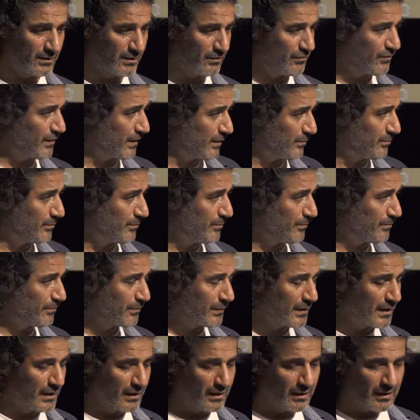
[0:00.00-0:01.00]
the film.
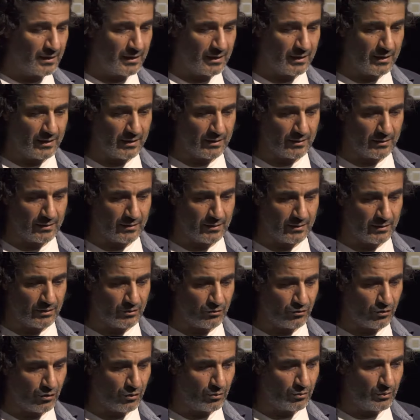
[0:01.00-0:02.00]

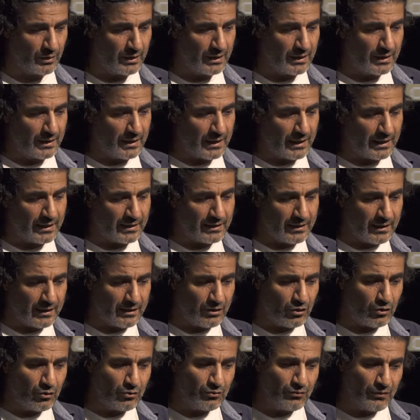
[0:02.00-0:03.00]
So, and
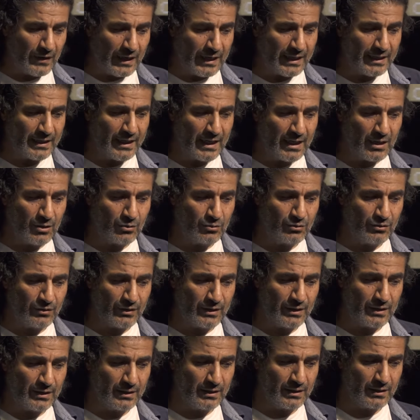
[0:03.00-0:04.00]
you find out
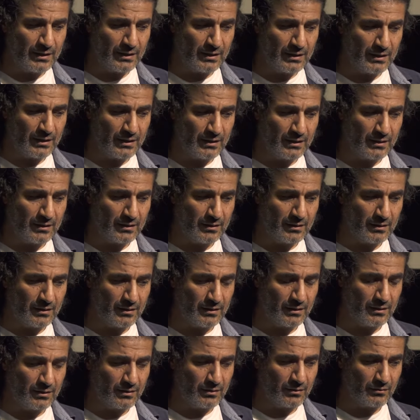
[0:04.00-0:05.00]

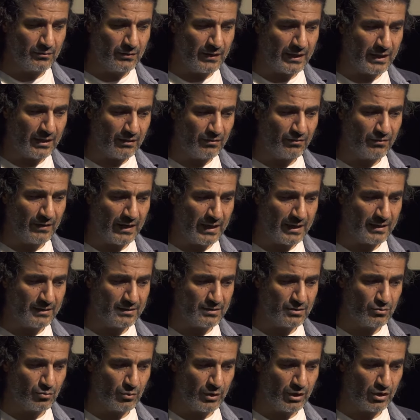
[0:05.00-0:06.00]
very
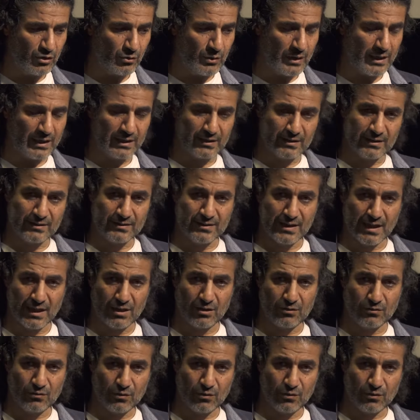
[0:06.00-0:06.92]
fast when you are in this kind